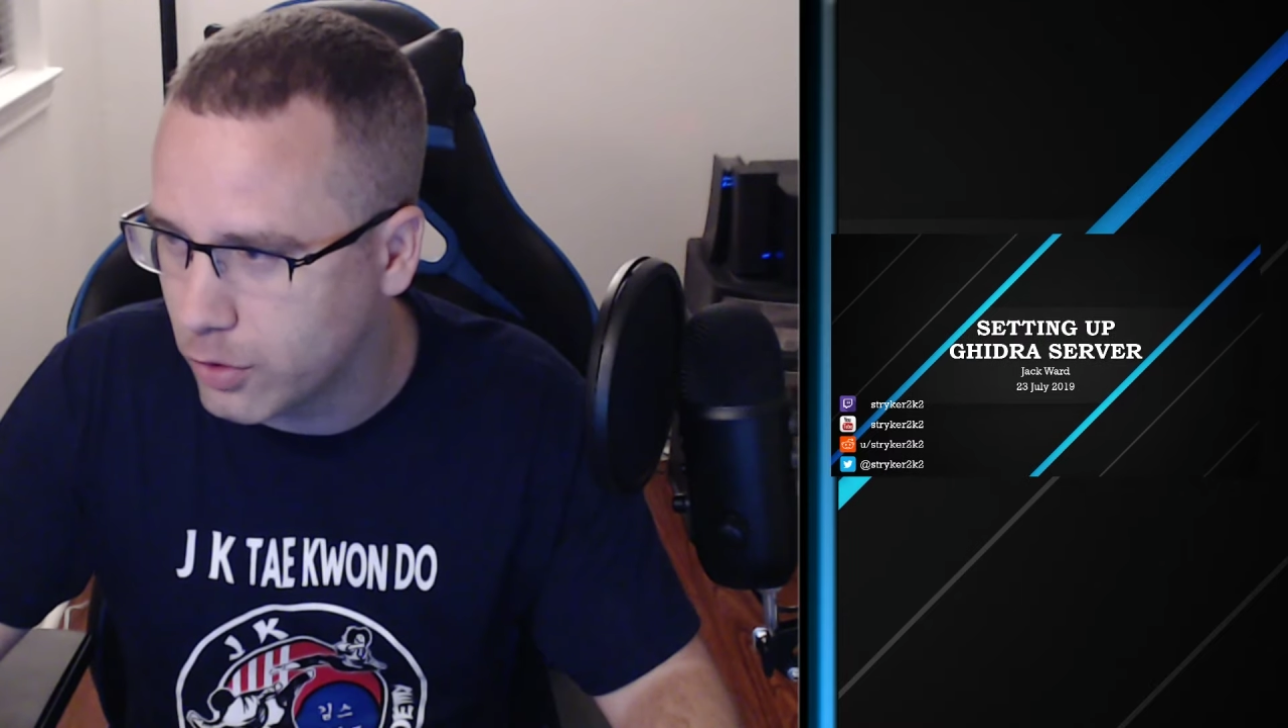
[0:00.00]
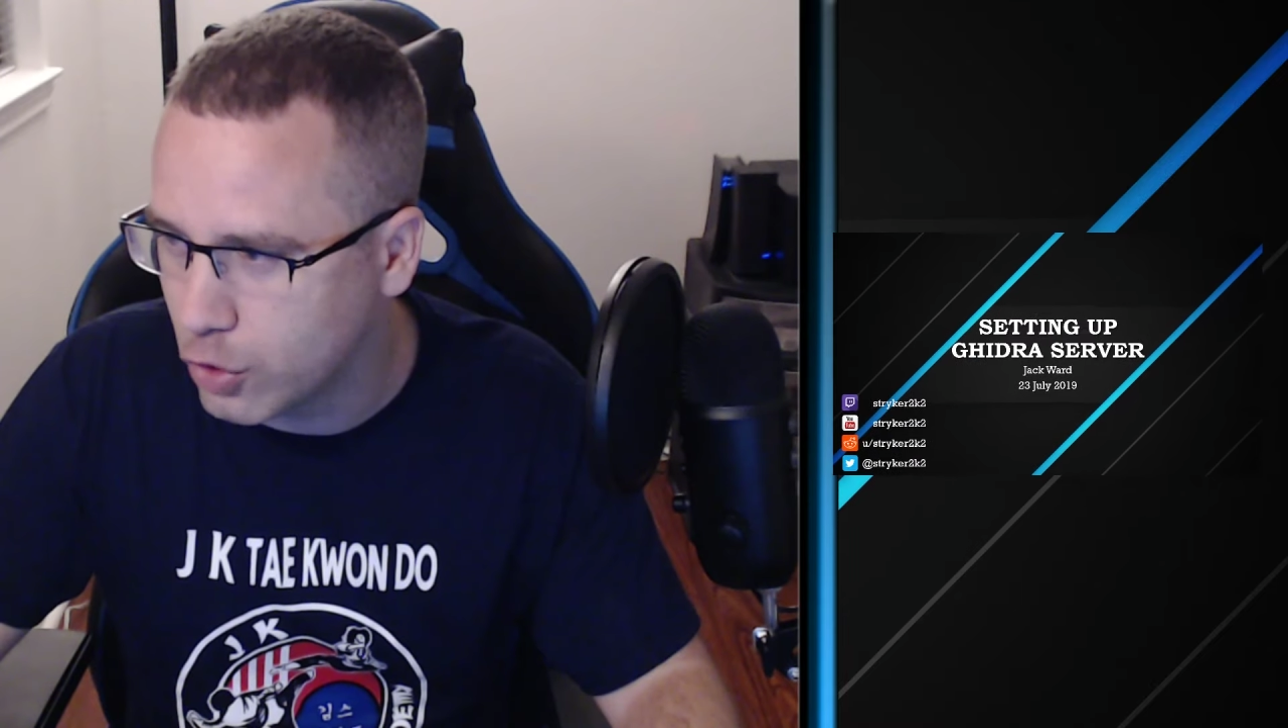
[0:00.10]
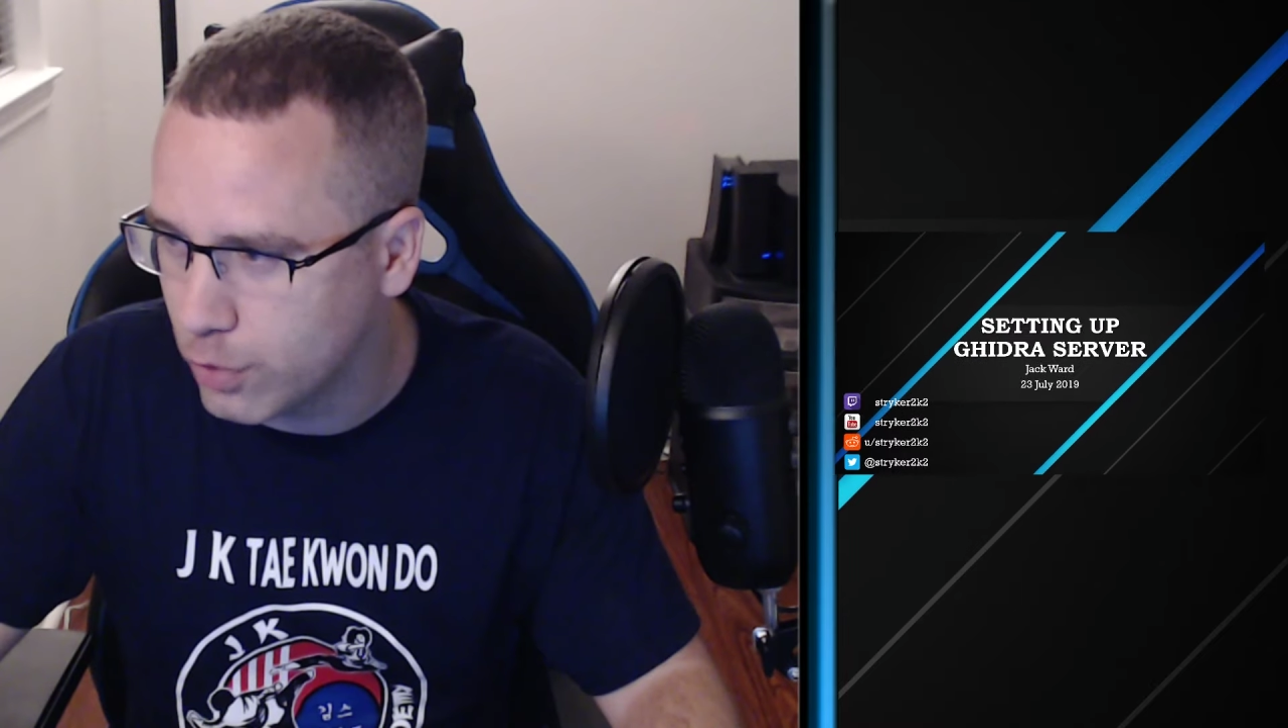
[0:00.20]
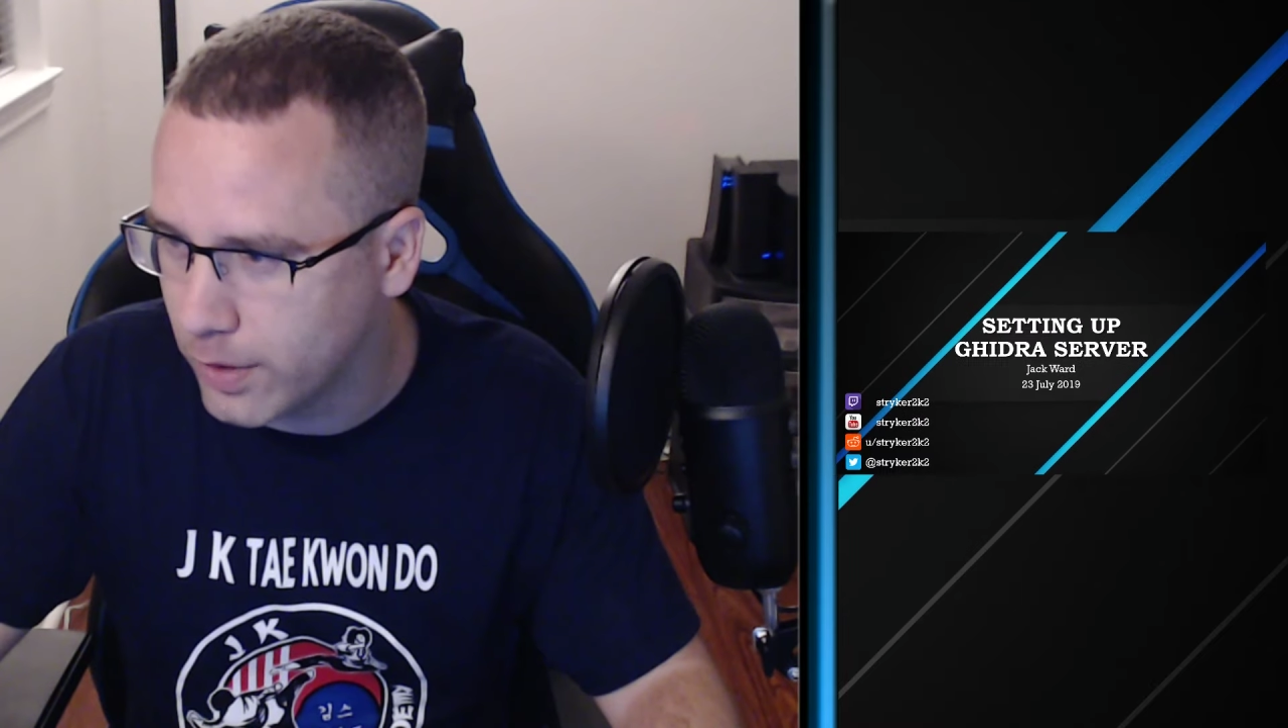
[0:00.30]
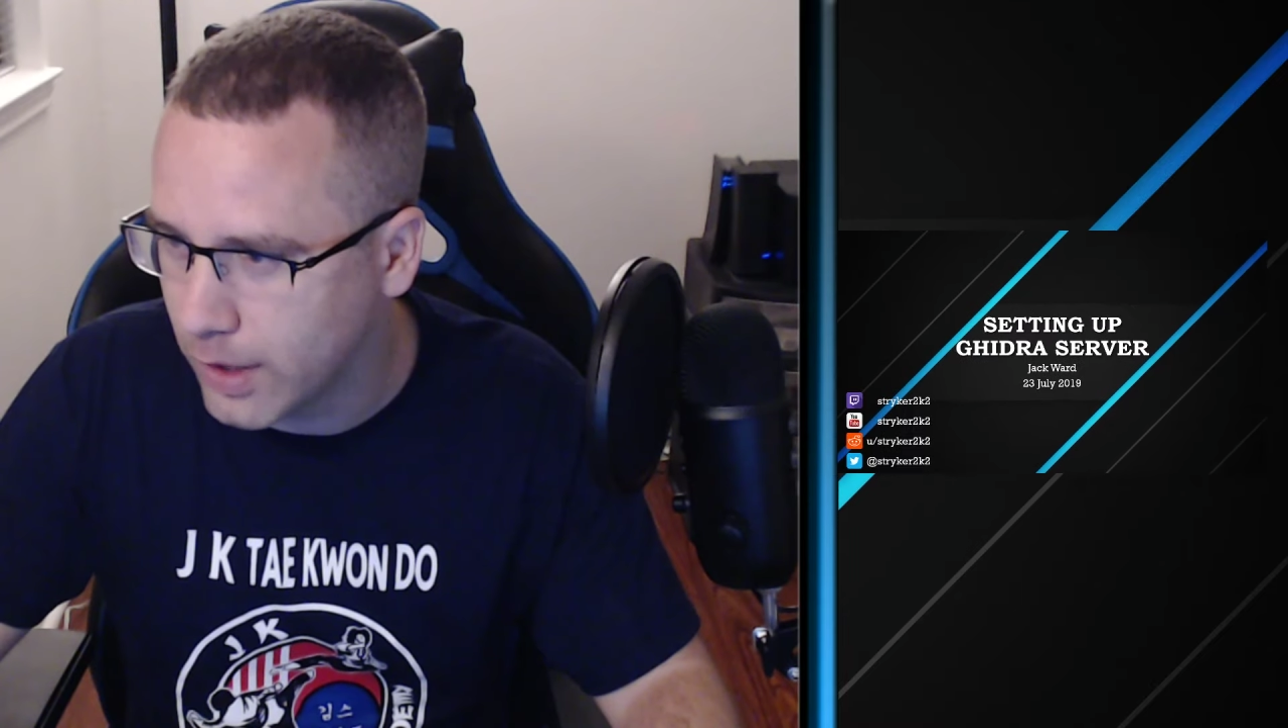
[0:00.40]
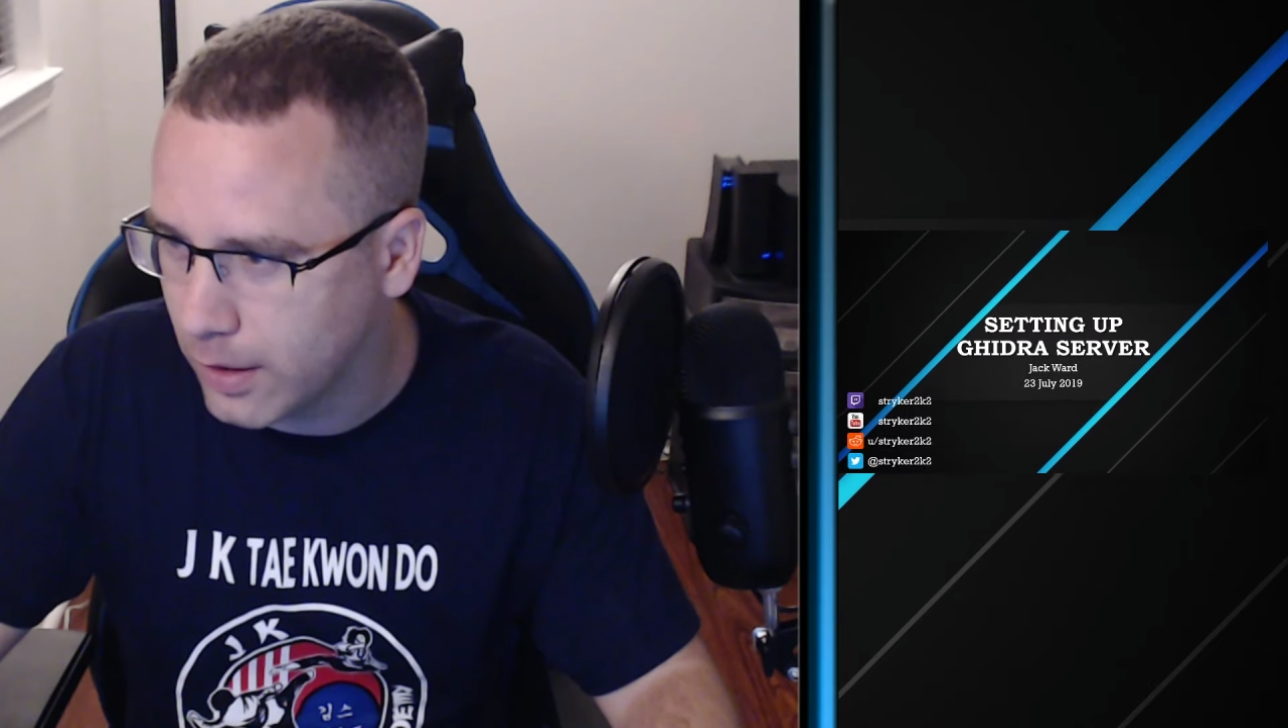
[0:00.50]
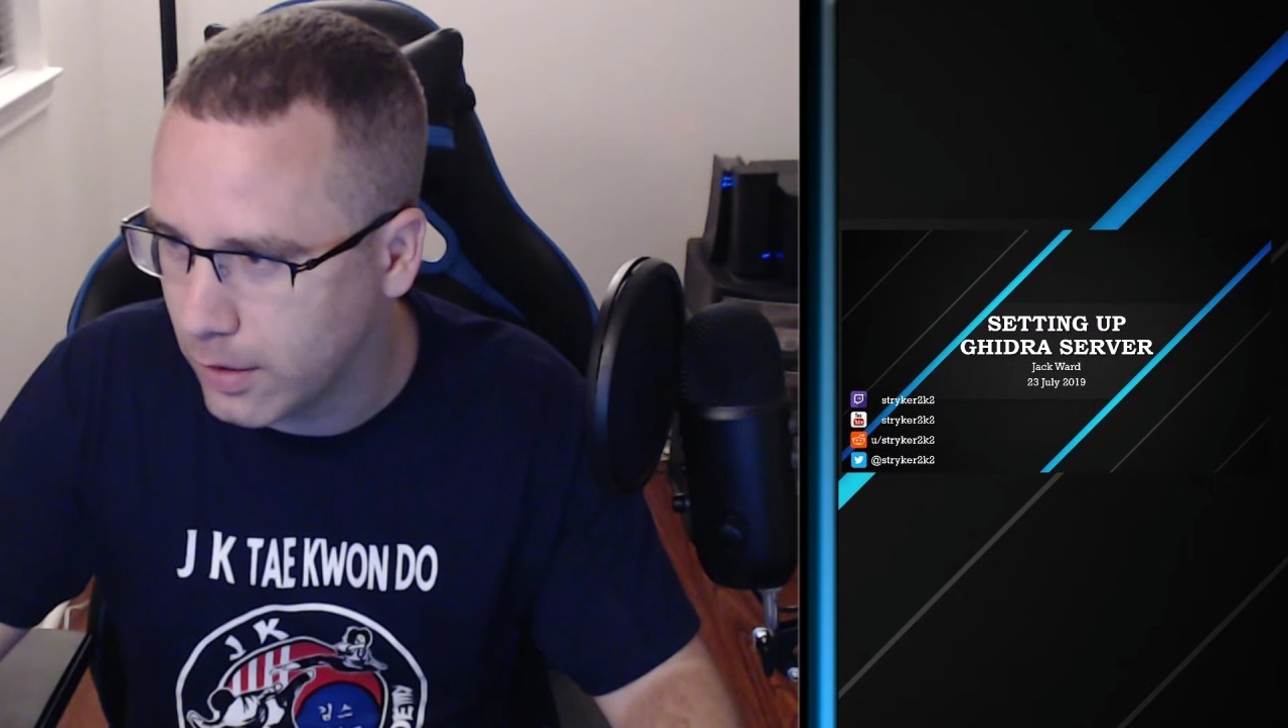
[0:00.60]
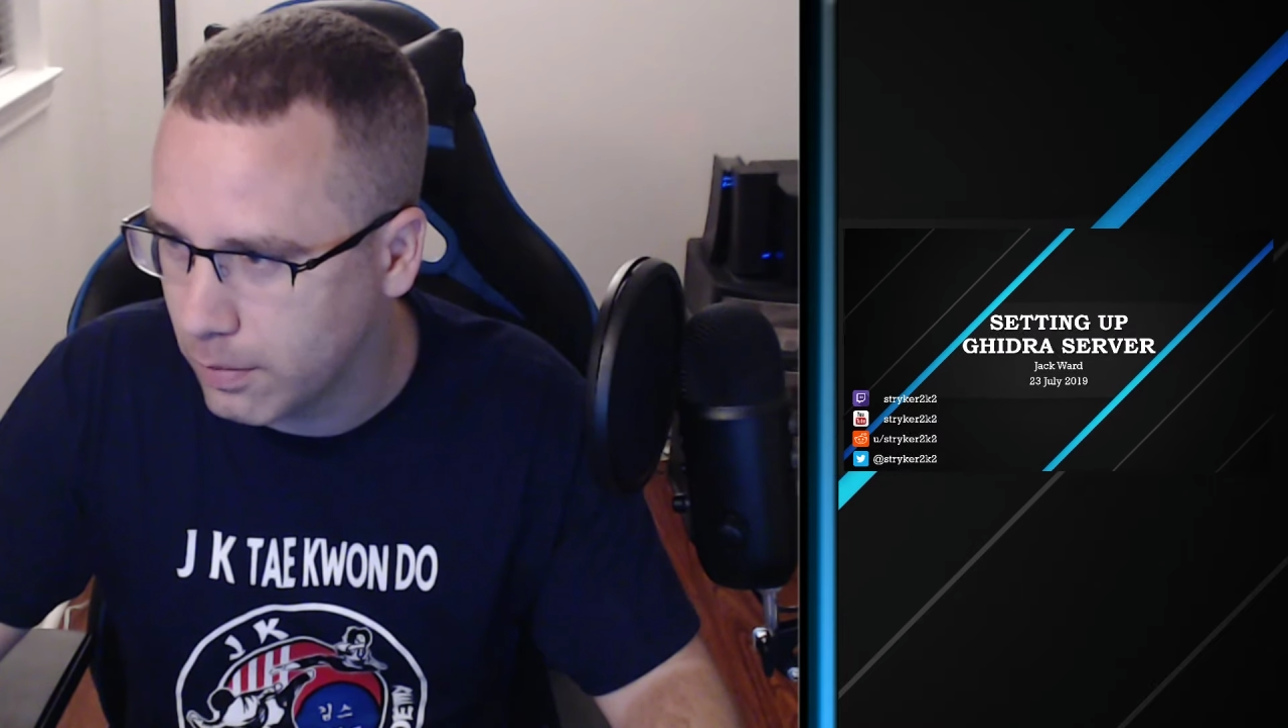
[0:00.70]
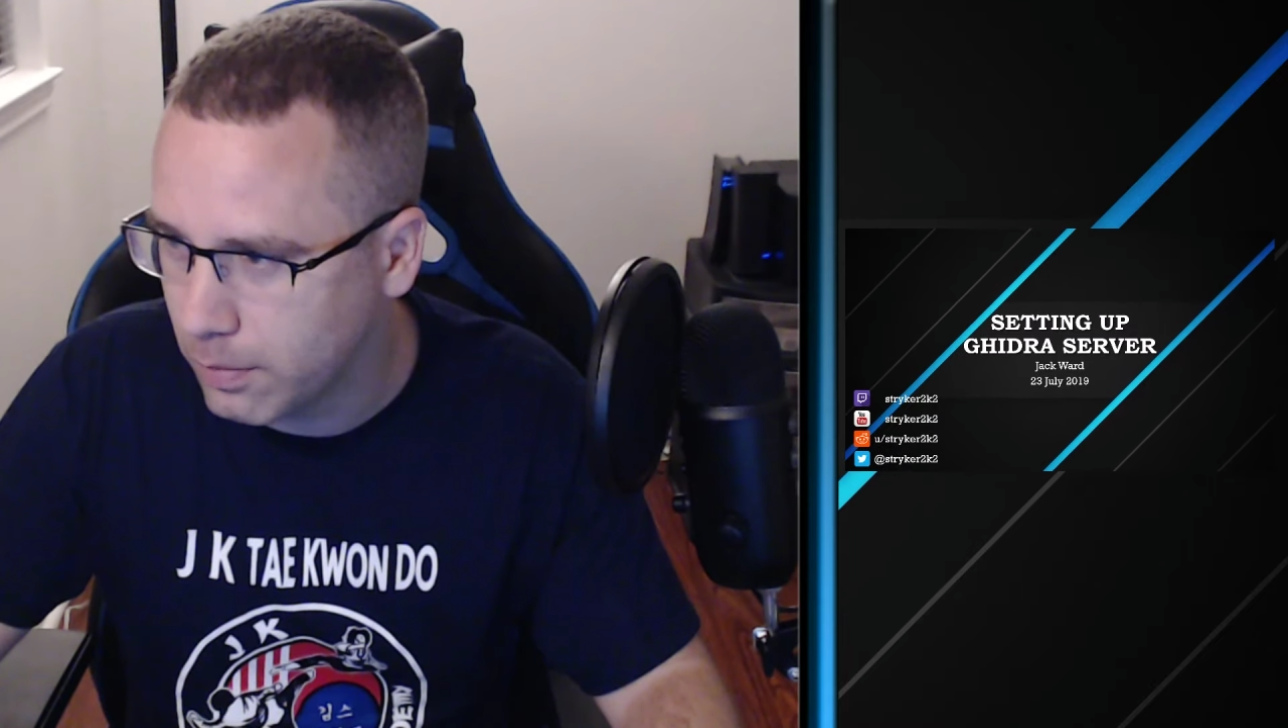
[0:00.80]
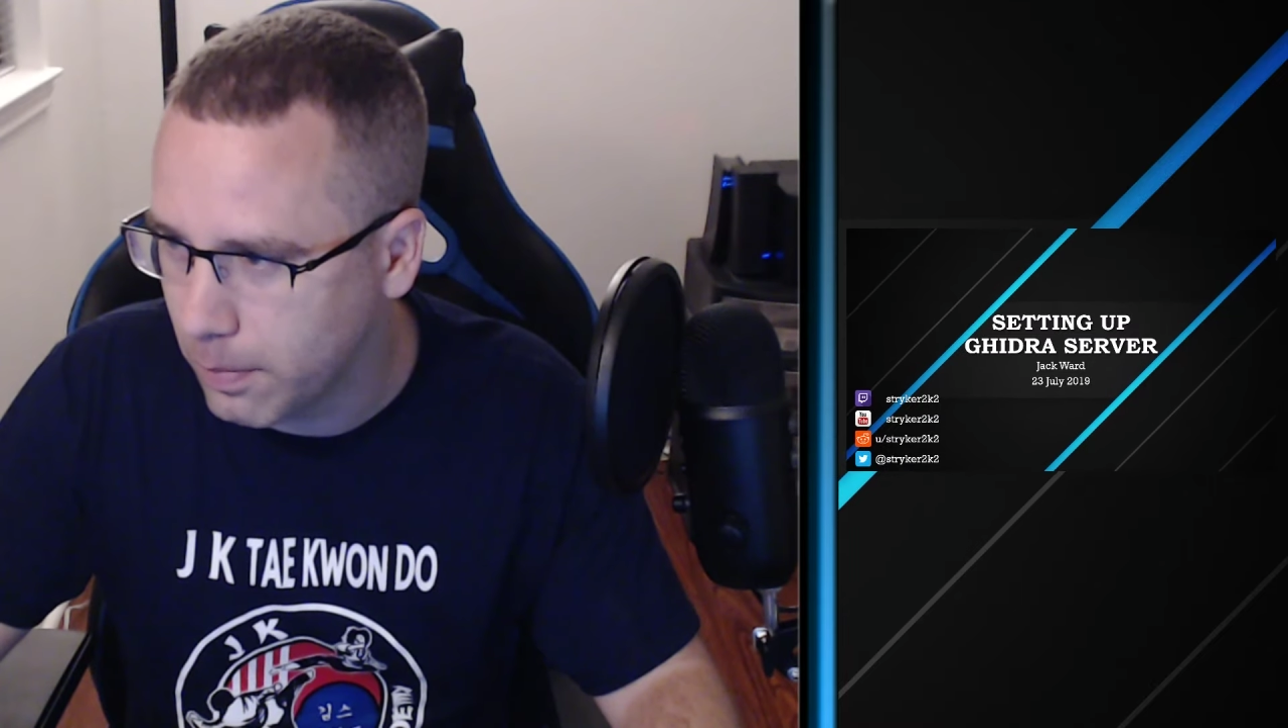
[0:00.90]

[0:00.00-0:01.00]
duplicate him.